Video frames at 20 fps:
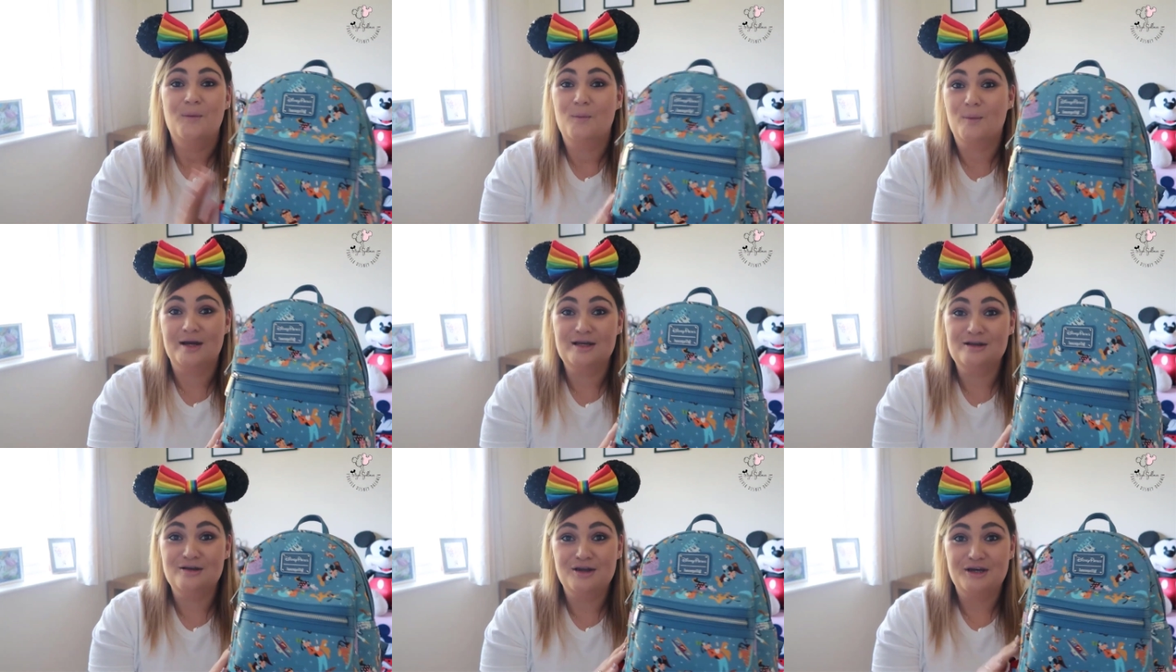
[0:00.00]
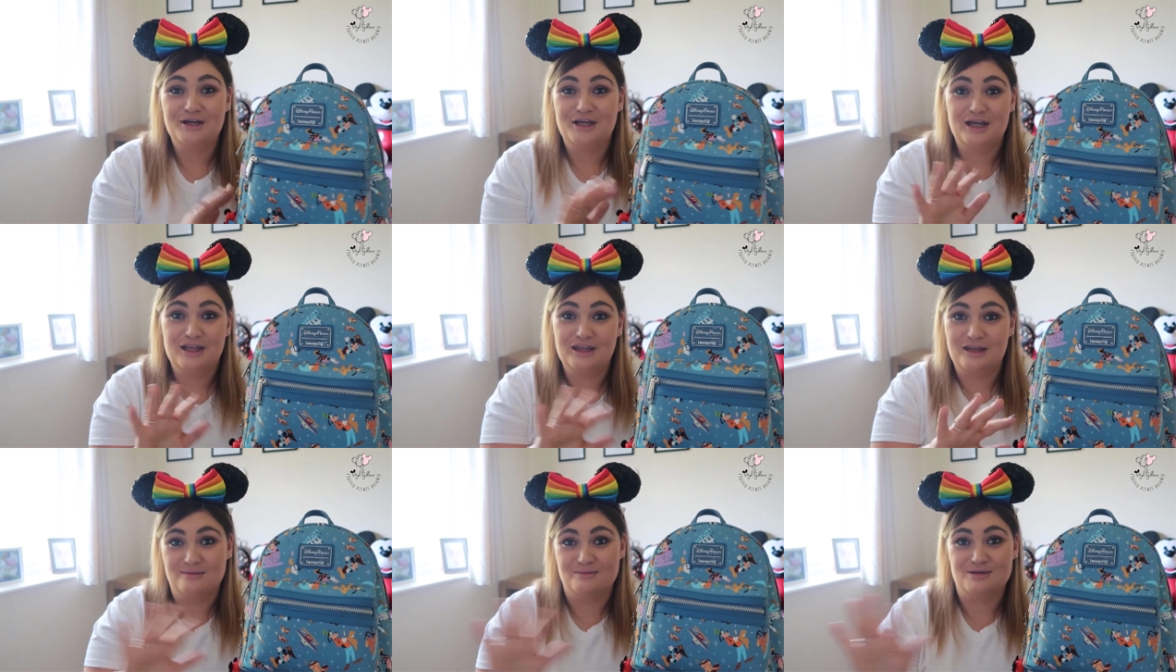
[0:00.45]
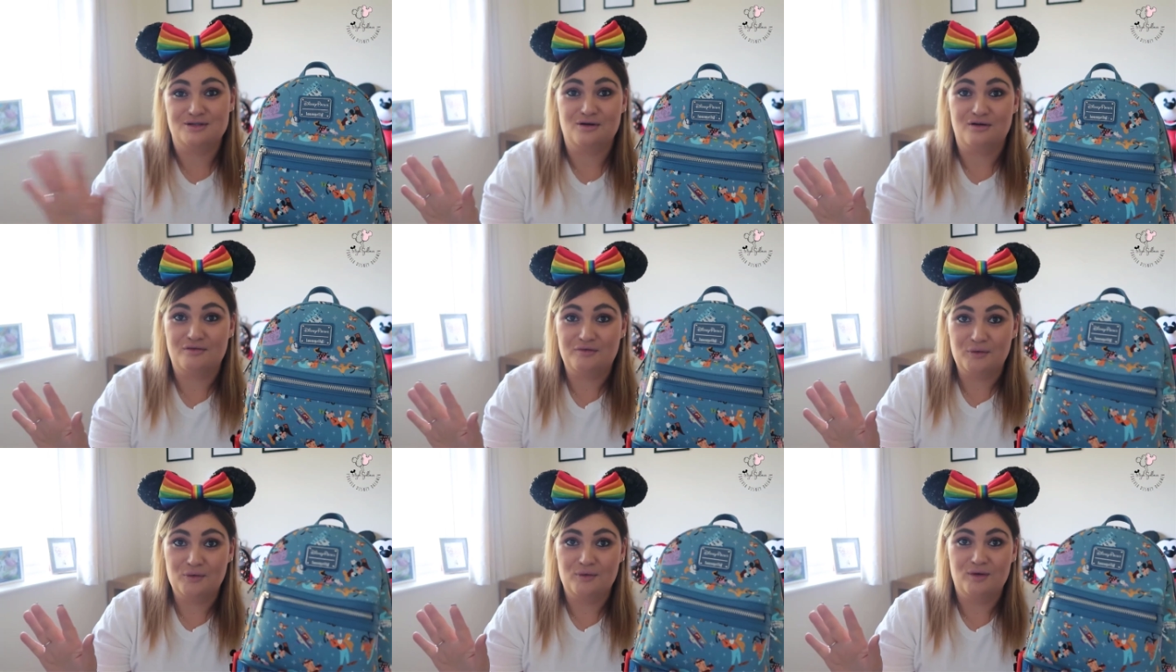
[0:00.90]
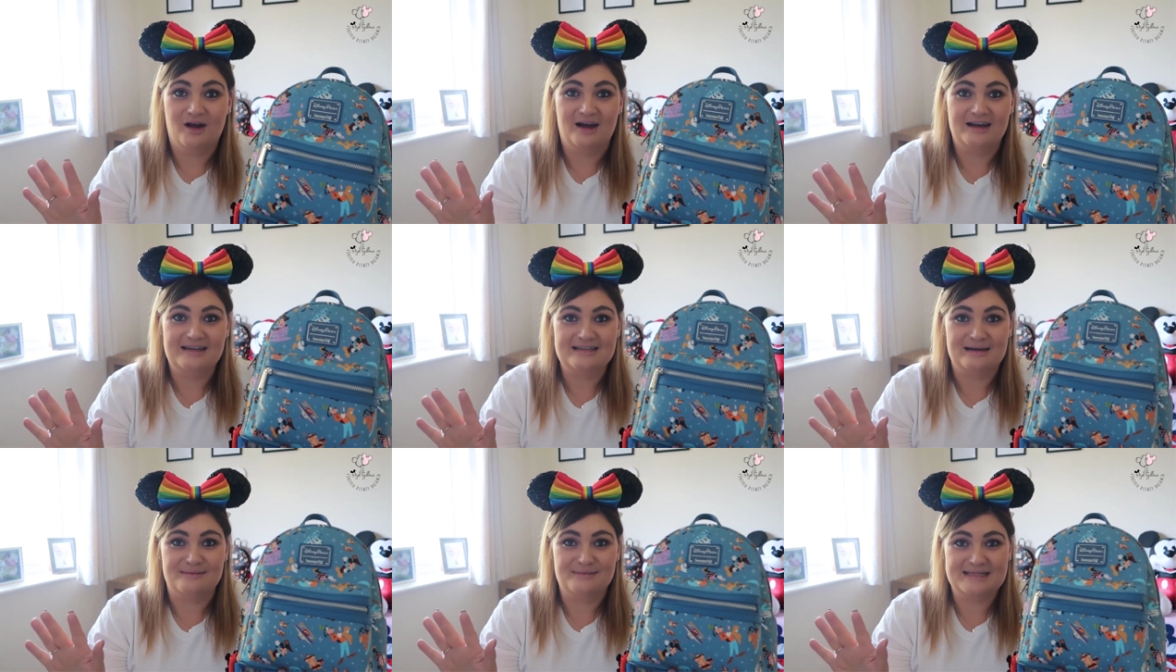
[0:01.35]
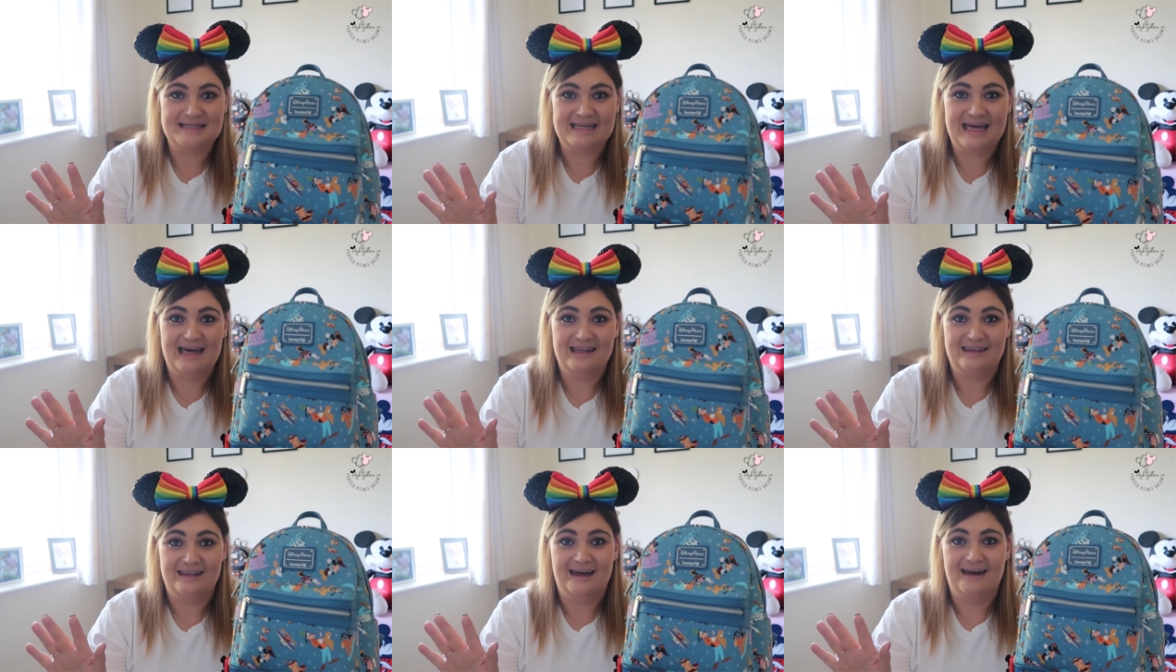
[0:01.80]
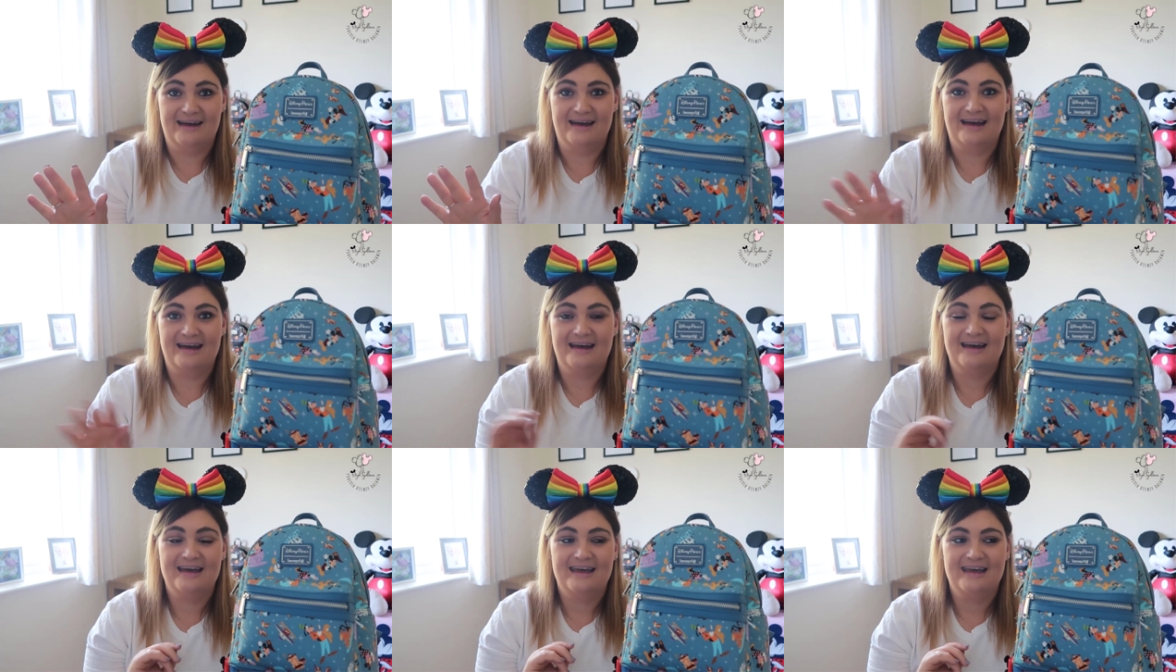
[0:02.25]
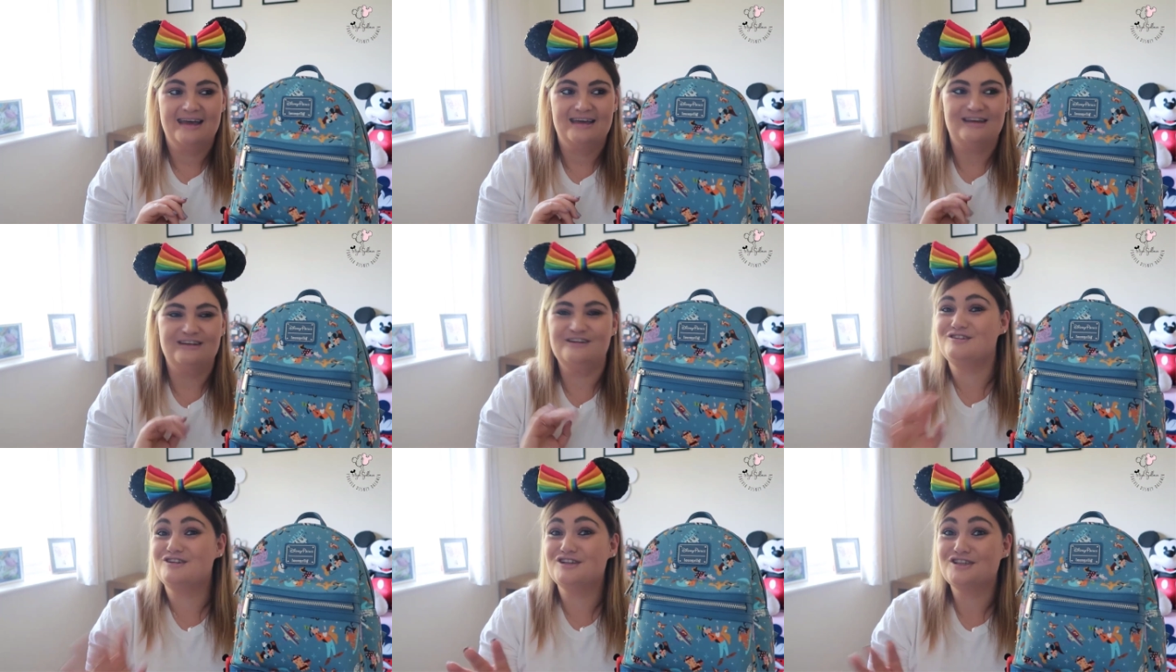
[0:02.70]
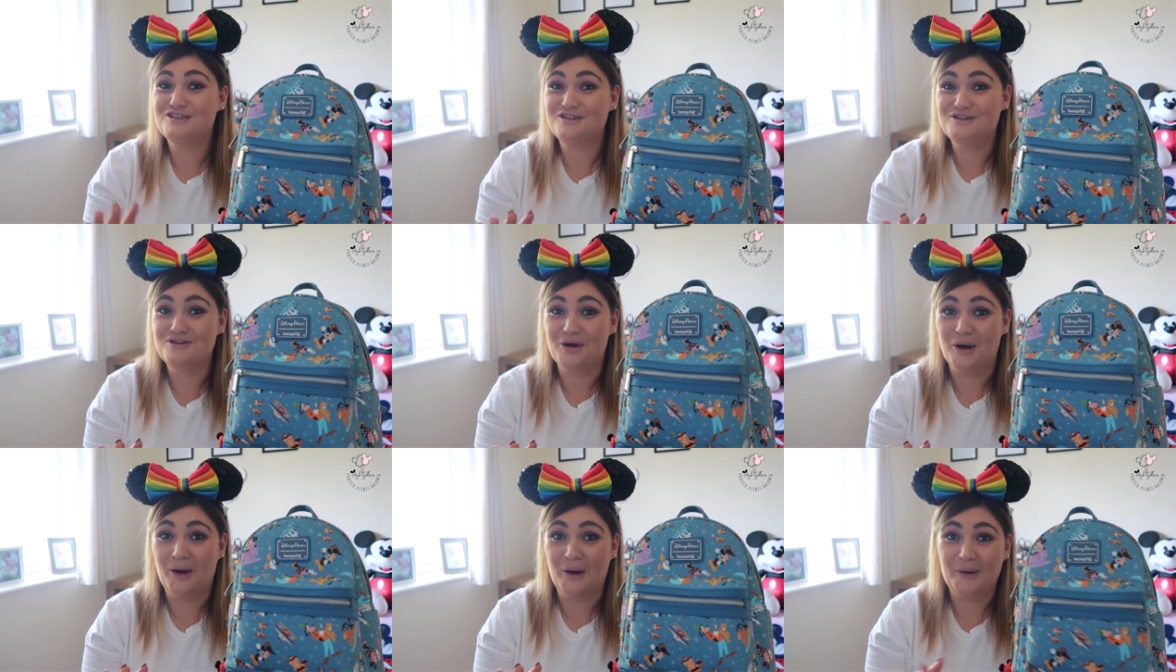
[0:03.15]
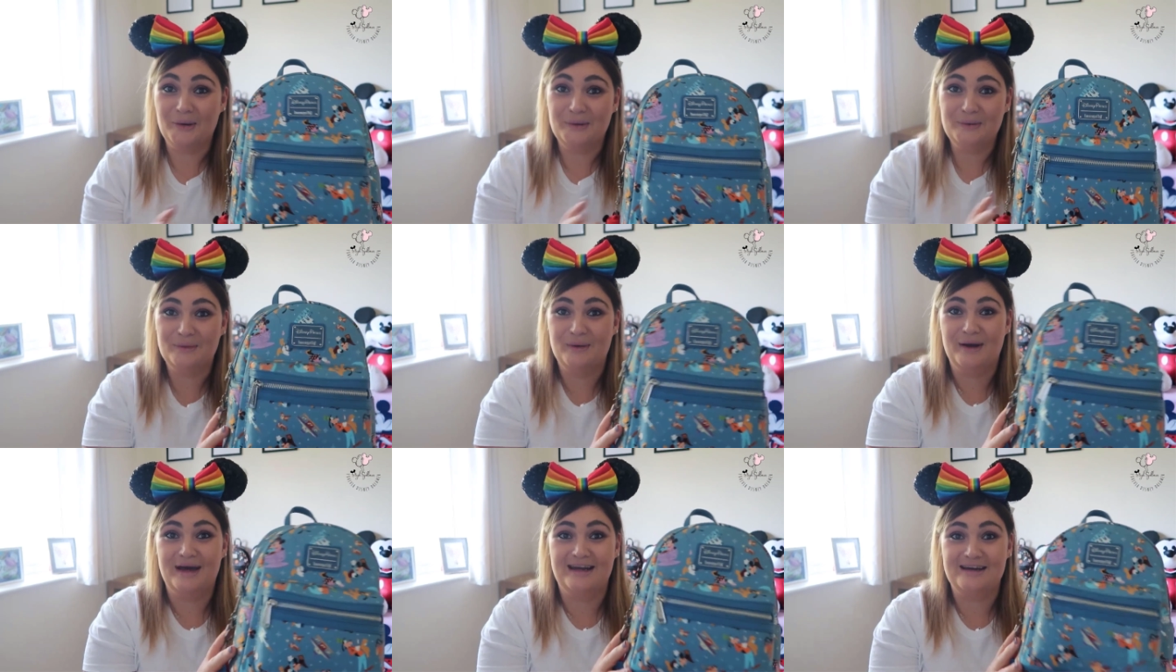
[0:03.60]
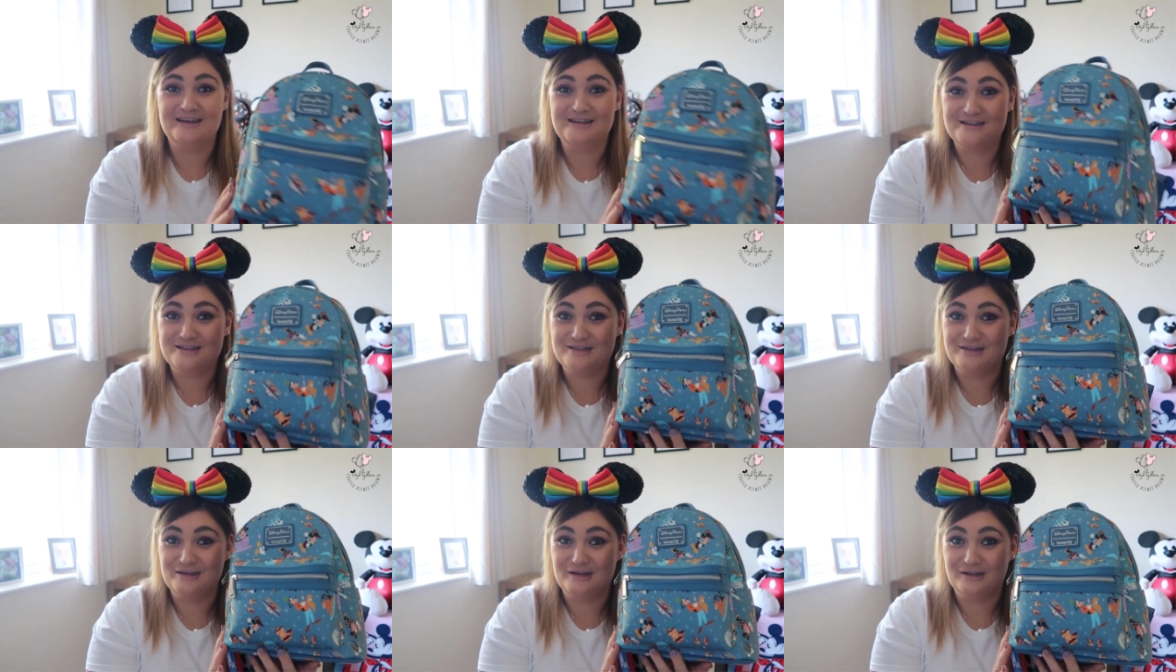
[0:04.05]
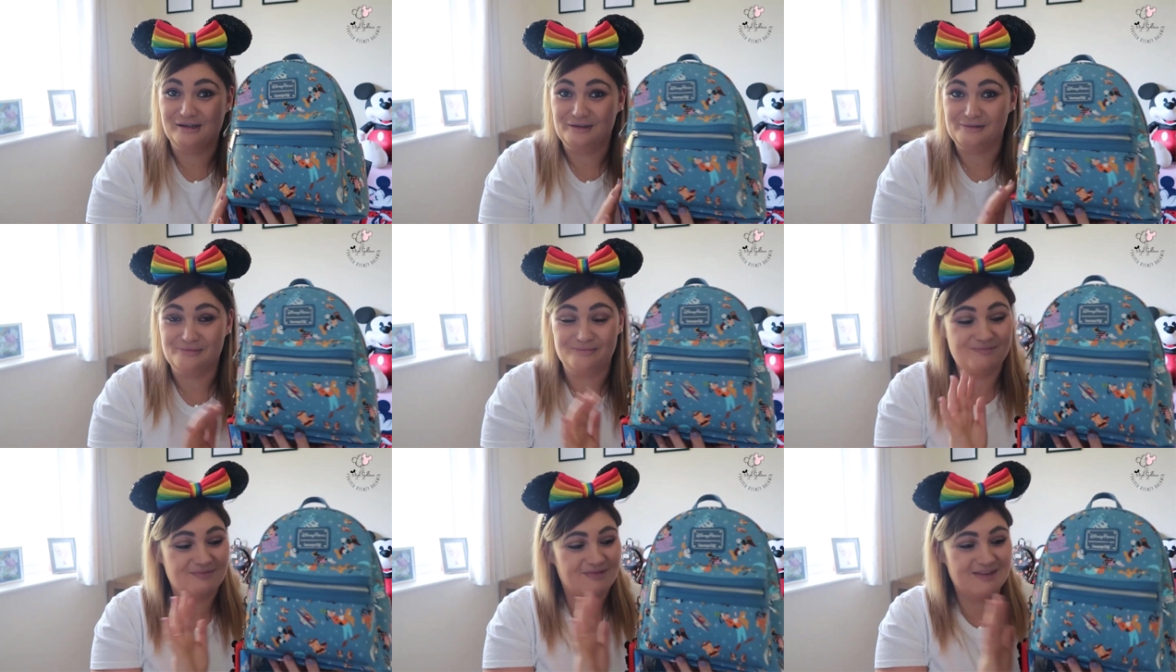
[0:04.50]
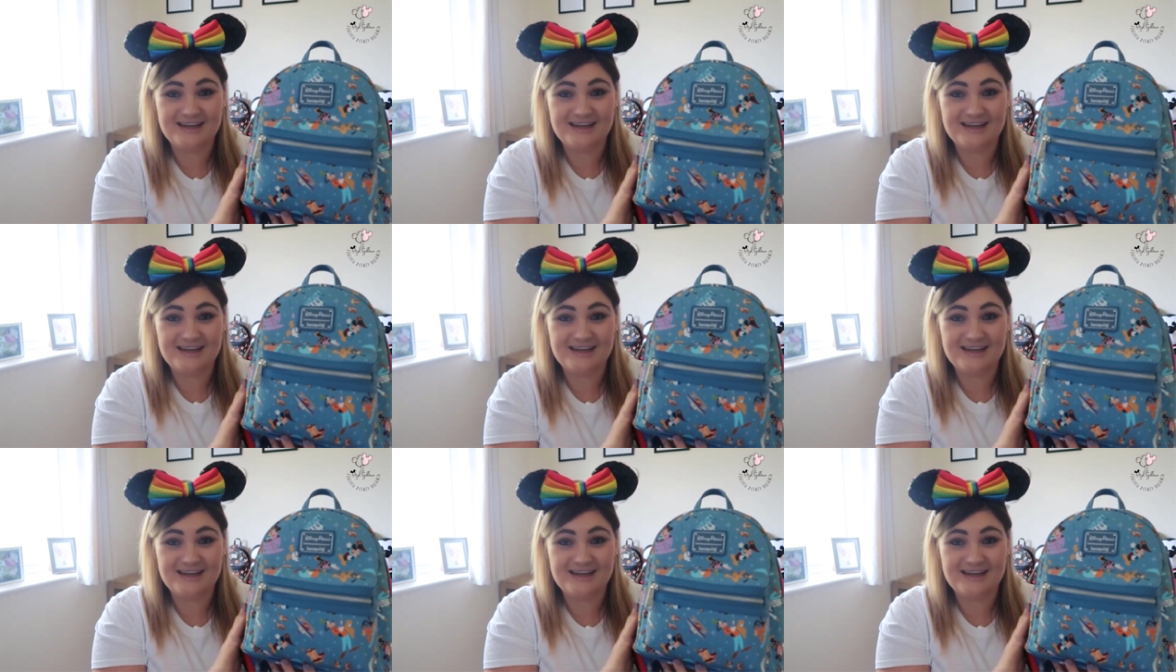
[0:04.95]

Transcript: when you look at them sort of all lined up together, you just know, and I just knew